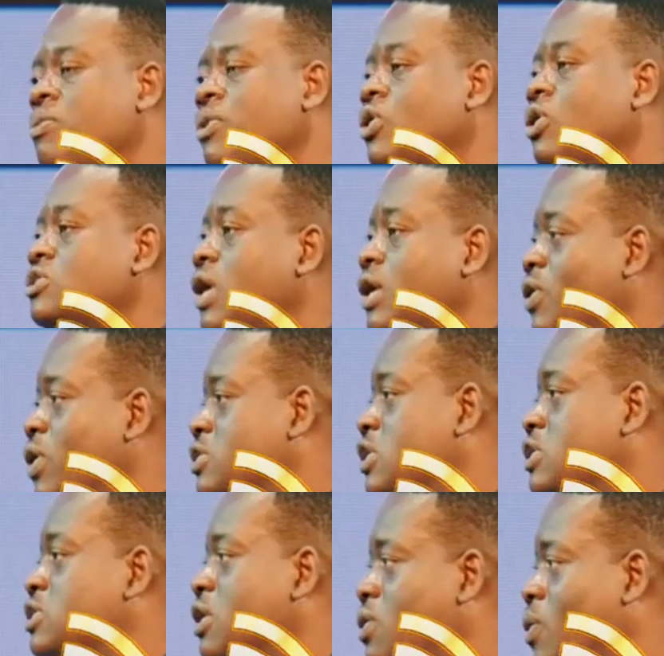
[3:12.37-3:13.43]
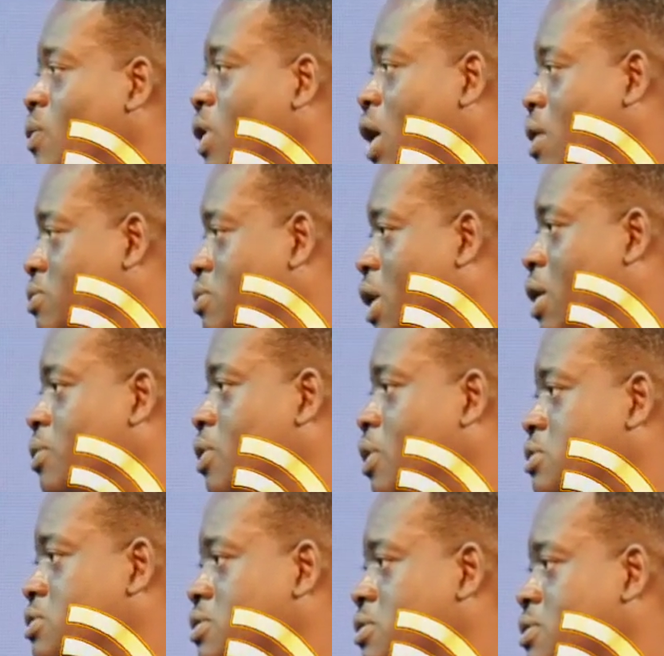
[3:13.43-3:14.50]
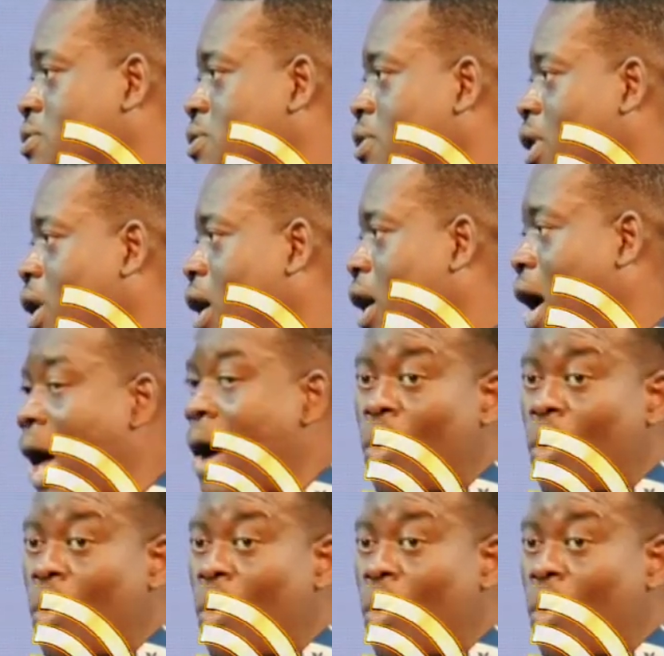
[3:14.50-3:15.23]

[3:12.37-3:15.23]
because you're not interested, don't worry. I will, I will not. I